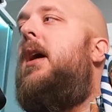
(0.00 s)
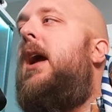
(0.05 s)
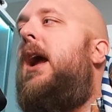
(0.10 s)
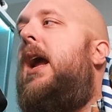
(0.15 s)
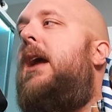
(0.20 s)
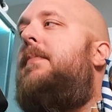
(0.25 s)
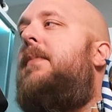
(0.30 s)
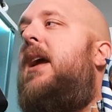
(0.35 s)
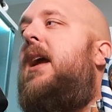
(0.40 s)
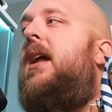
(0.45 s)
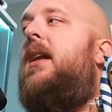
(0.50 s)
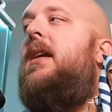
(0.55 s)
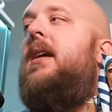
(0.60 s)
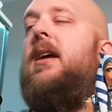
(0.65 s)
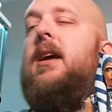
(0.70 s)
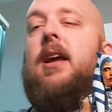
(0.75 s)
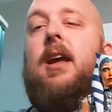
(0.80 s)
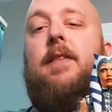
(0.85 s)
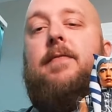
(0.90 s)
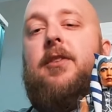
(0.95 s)
Hey man,
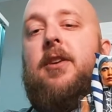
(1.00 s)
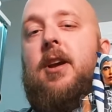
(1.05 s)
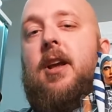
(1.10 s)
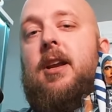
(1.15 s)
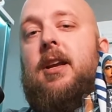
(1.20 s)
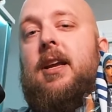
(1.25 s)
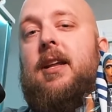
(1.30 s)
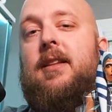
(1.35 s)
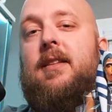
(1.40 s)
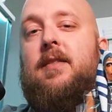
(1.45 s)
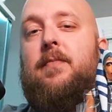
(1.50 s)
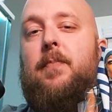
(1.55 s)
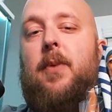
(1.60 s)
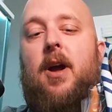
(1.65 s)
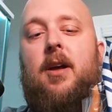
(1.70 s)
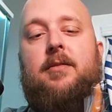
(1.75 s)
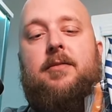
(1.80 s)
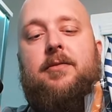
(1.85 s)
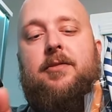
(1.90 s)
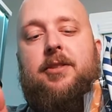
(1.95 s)
if you're going to get the
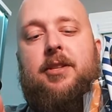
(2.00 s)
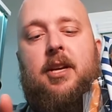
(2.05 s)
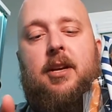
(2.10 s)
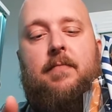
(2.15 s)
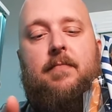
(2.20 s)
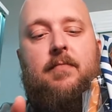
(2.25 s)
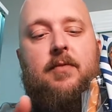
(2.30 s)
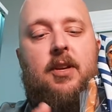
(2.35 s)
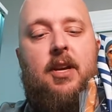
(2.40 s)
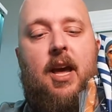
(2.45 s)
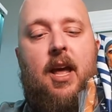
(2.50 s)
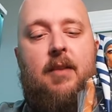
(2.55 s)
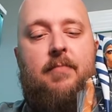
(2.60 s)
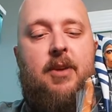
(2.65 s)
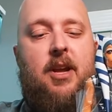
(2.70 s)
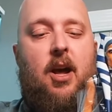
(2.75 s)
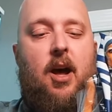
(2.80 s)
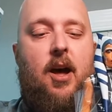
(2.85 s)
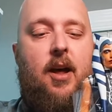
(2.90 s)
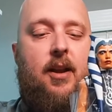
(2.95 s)
sponsorship, you got to
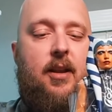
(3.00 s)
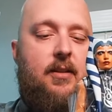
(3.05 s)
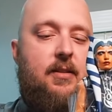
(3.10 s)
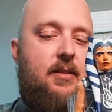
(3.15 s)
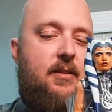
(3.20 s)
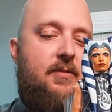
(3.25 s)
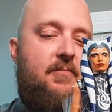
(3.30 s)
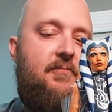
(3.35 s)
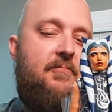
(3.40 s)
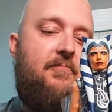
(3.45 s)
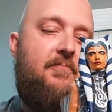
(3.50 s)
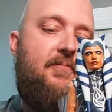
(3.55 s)
be honest.